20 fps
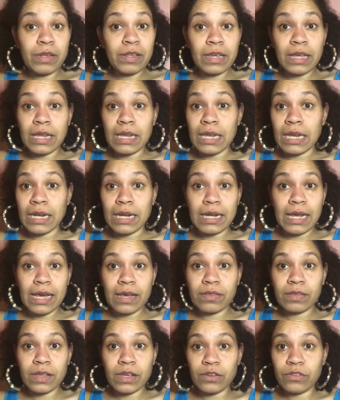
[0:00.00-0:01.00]
And
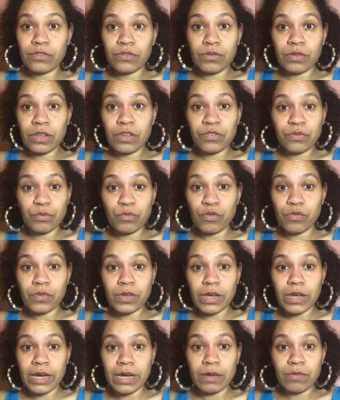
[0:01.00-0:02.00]
like, thanks to this
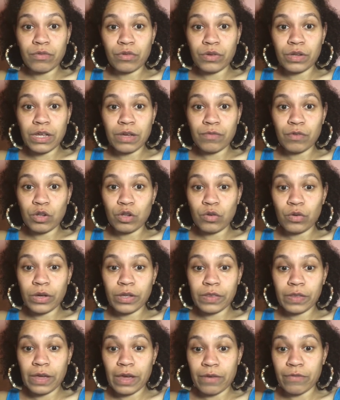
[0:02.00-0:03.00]
movie, I will never look
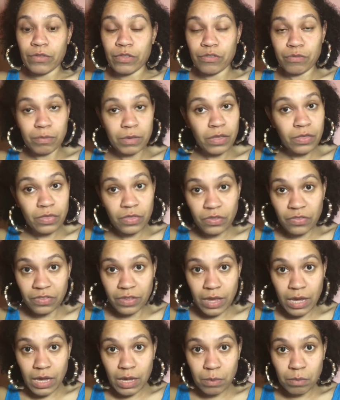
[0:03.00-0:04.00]
at Kevin Smith the
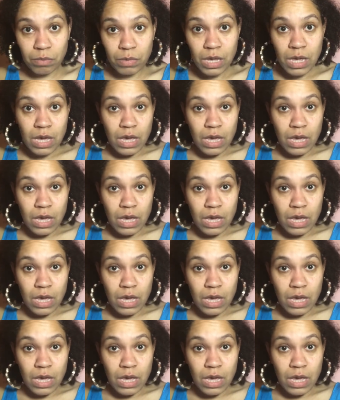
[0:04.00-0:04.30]
same.